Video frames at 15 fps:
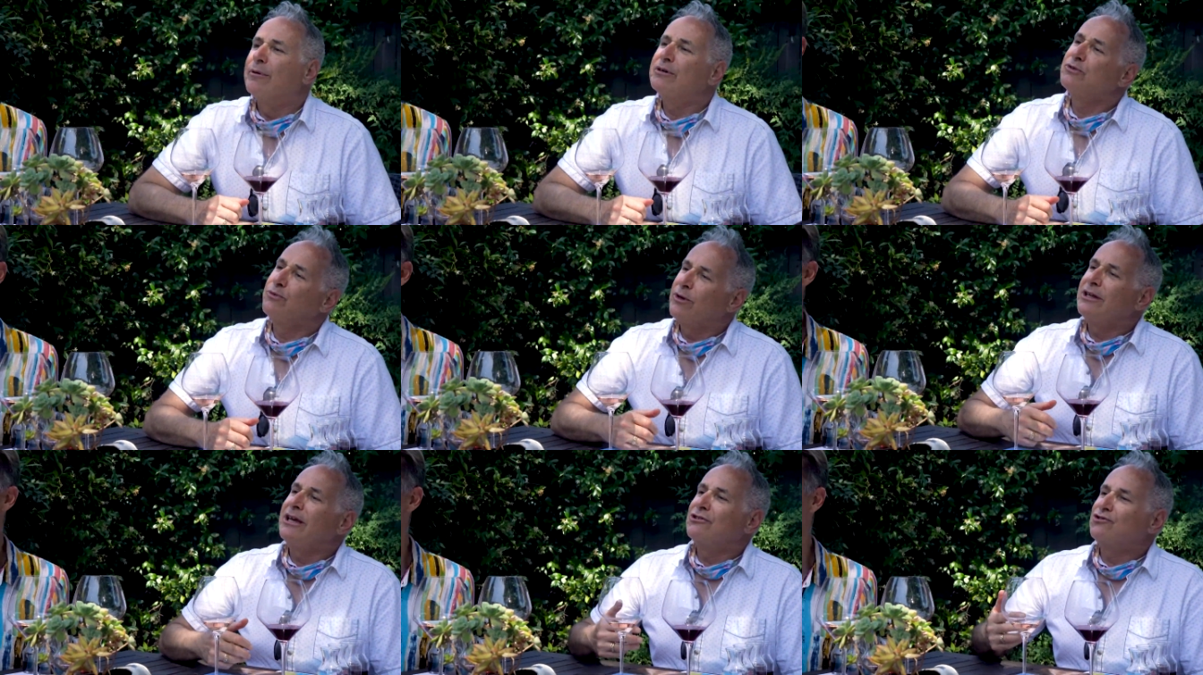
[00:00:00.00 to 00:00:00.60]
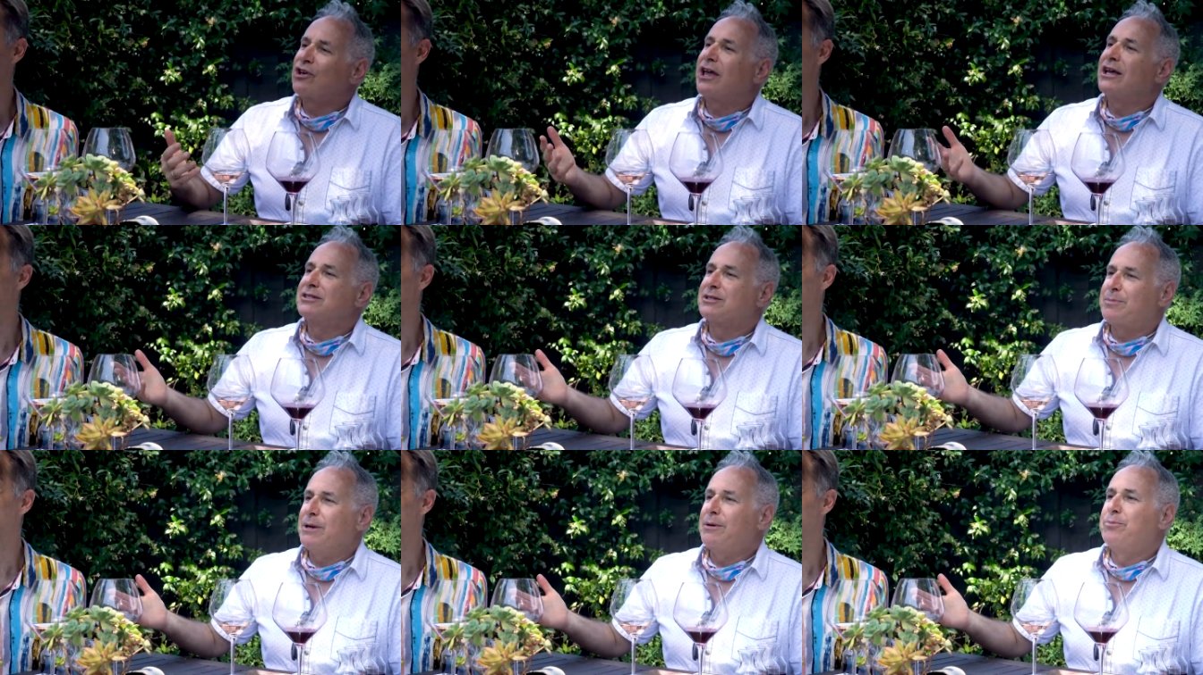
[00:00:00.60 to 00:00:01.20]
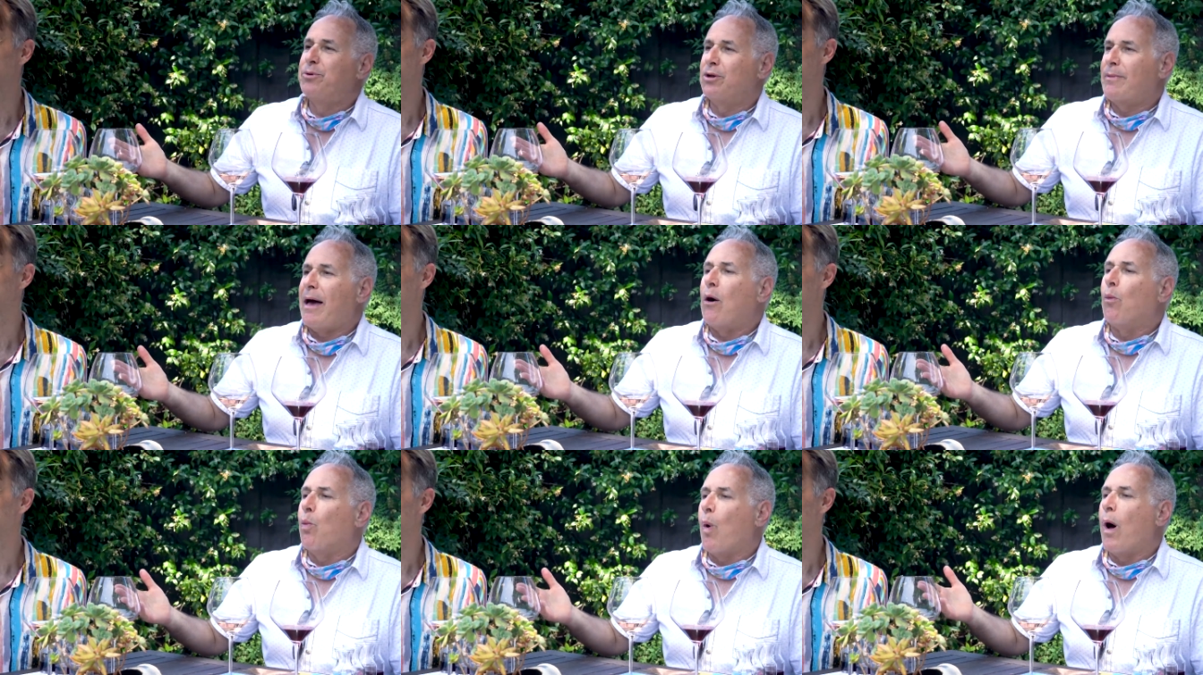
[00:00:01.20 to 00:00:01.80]
because it really educates people
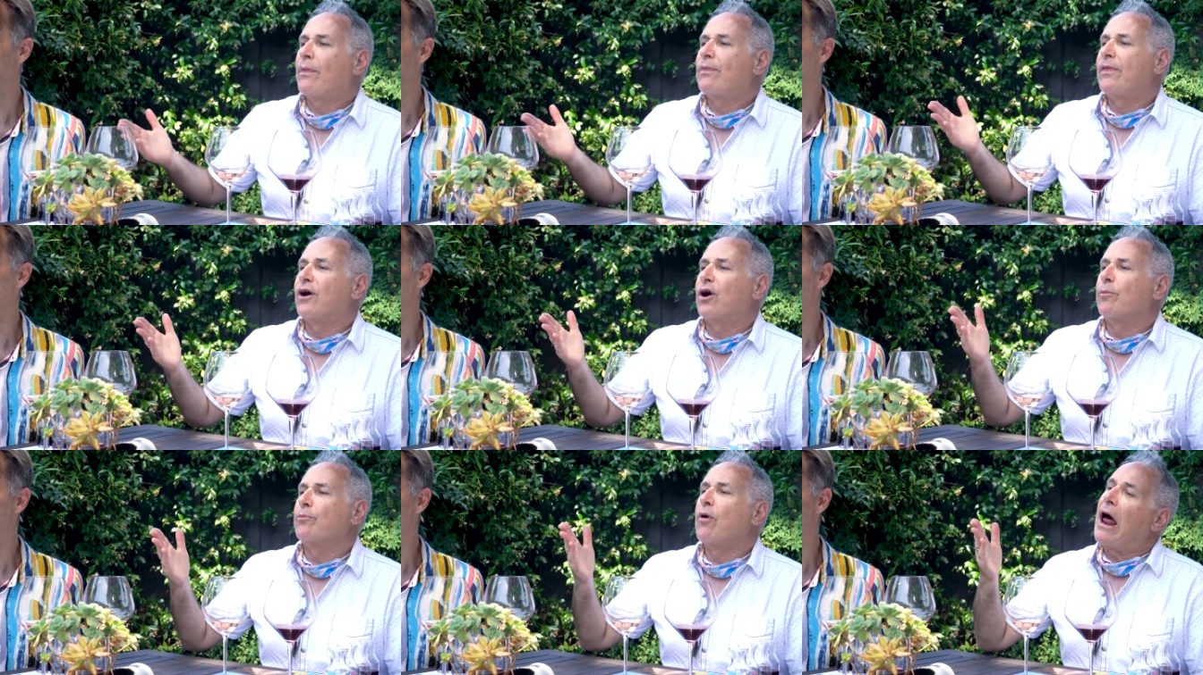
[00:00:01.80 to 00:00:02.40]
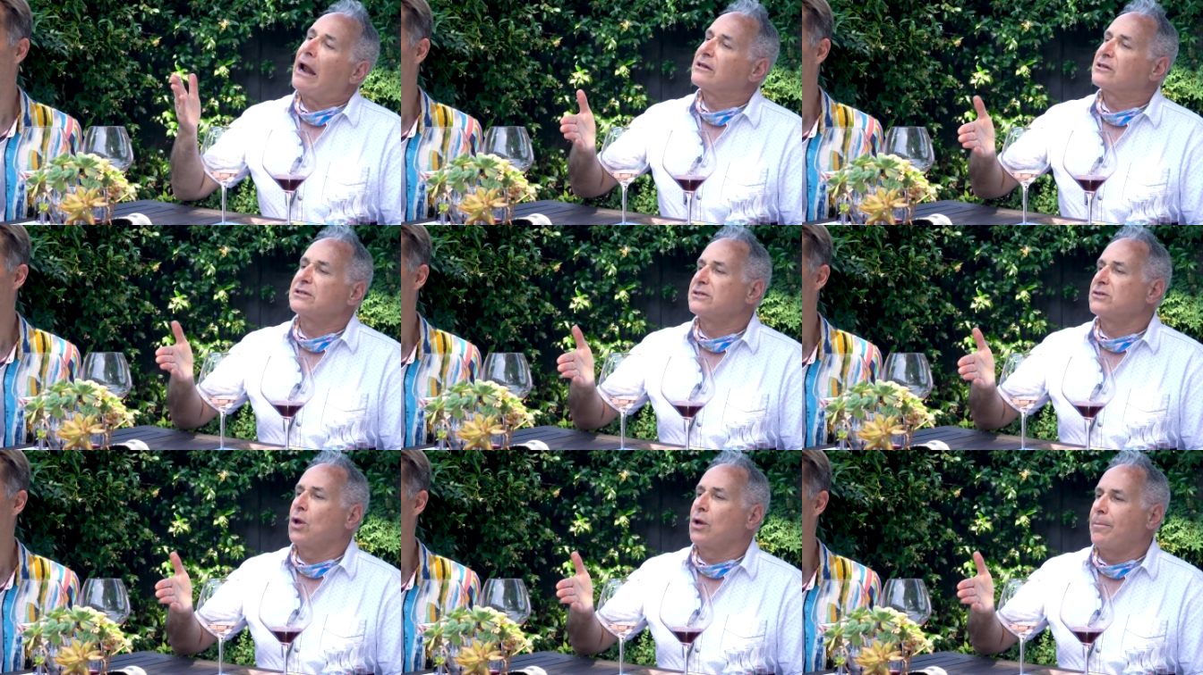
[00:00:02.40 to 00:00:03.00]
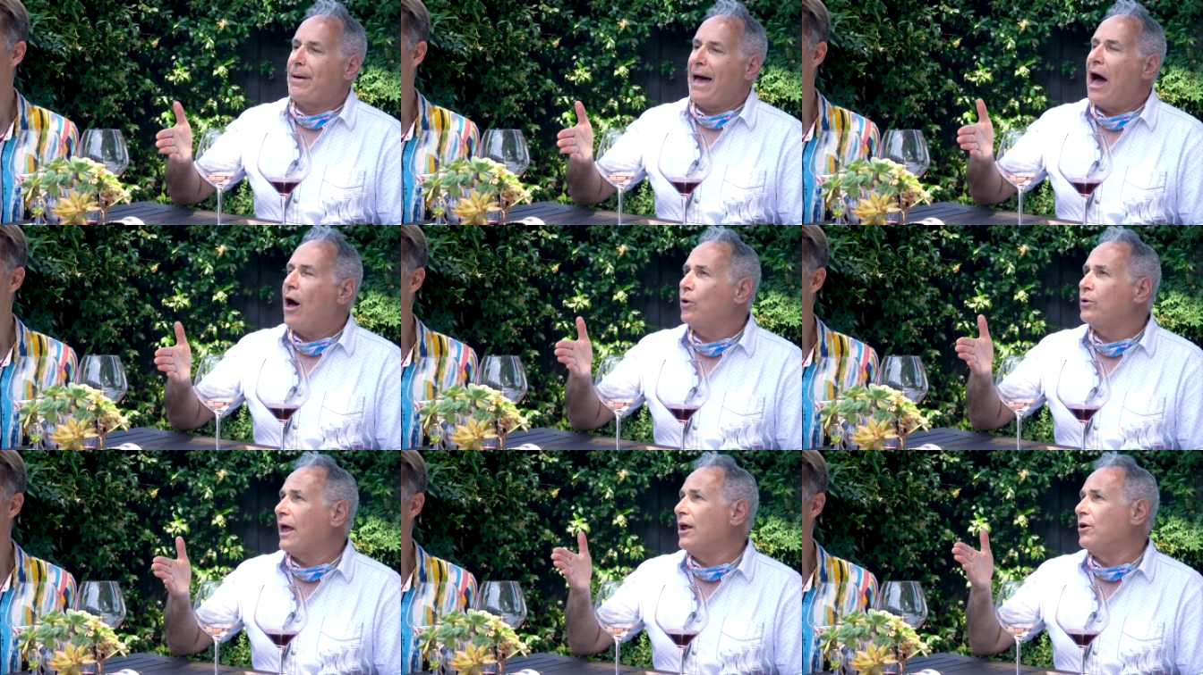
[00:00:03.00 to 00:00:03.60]
about what their product is all
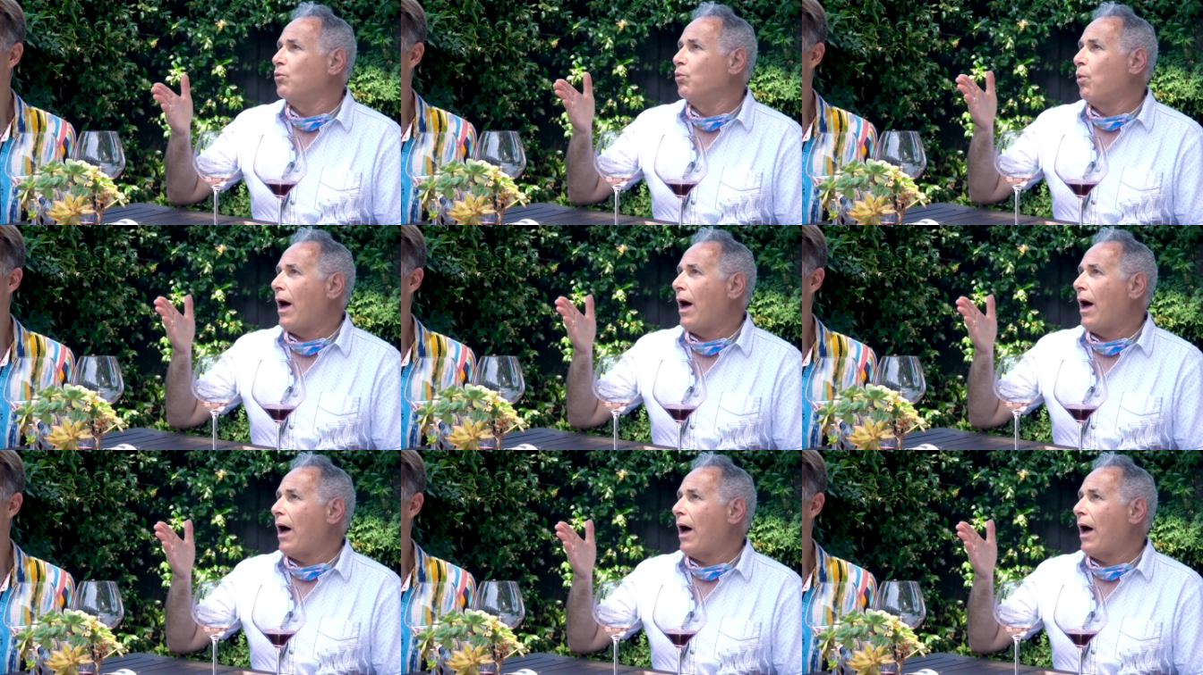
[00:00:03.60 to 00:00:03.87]
about and